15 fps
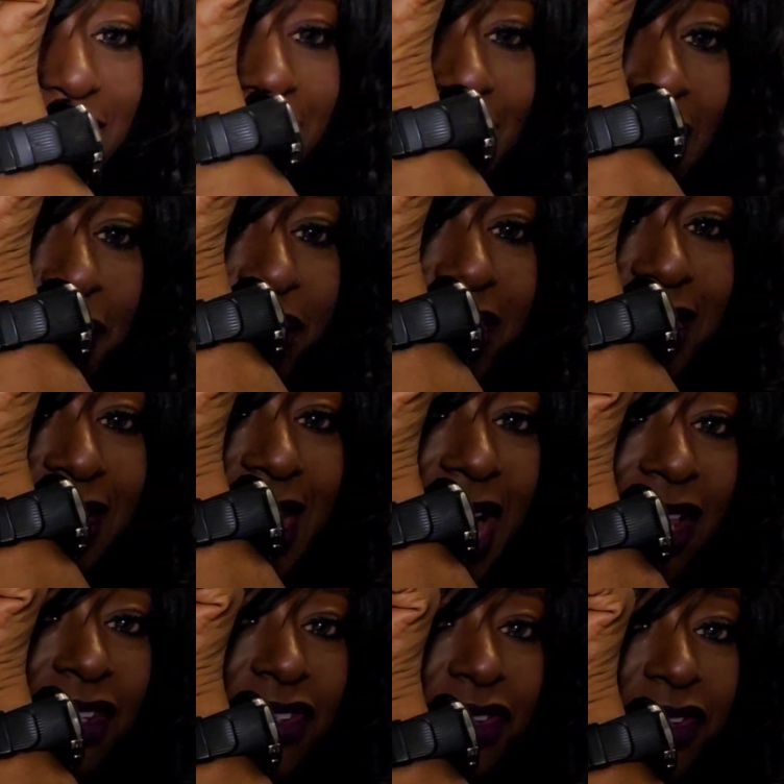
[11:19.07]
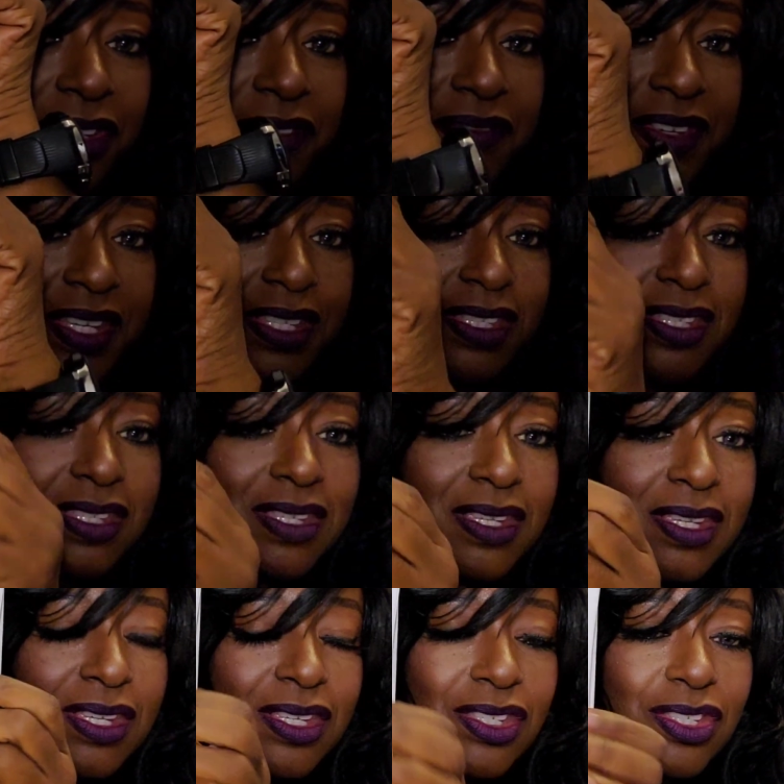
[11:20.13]
That was the calendar events.
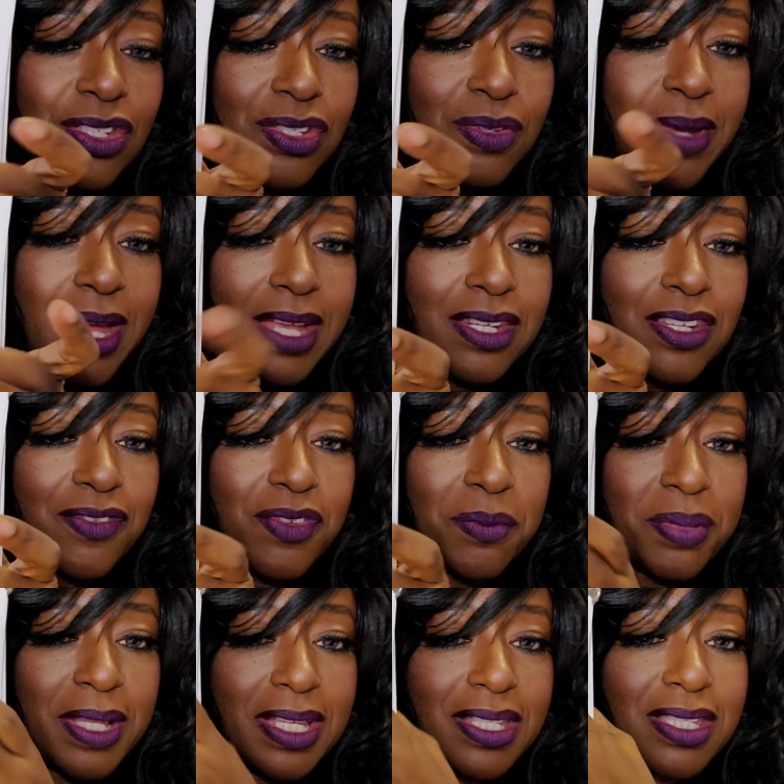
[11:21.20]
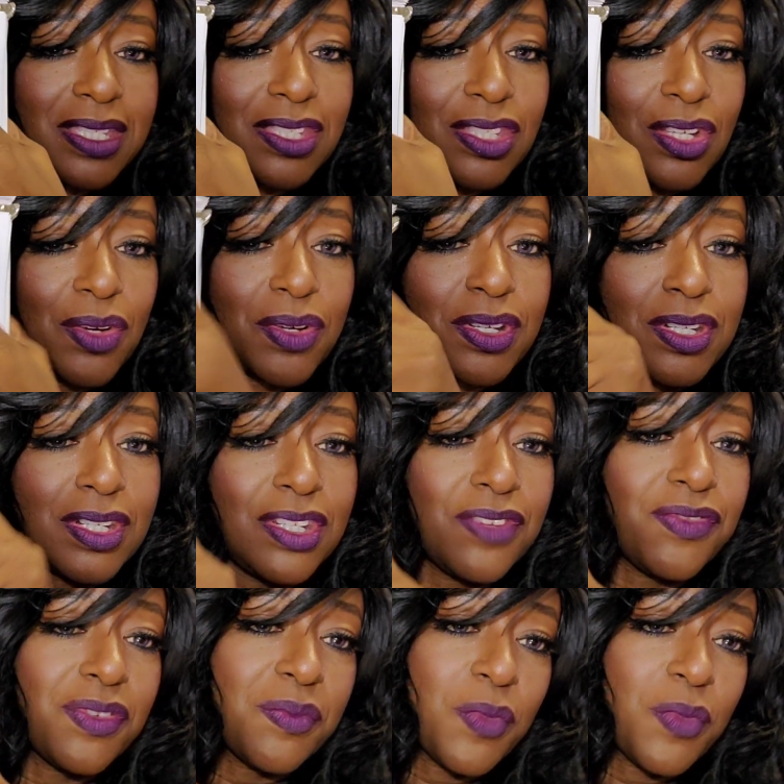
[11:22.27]
So you had different places to go to the different